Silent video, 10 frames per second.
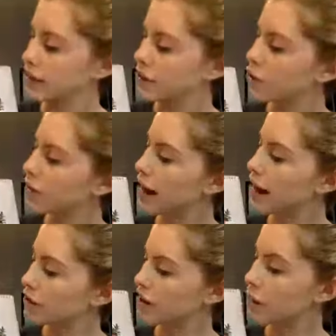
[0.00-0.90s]
you can have
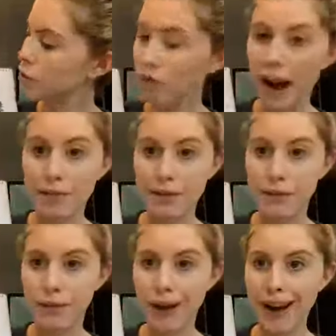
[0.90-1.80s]
a double grafted
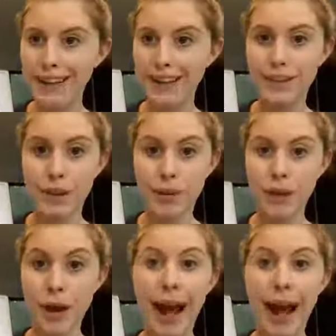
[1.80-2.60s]
variety so that you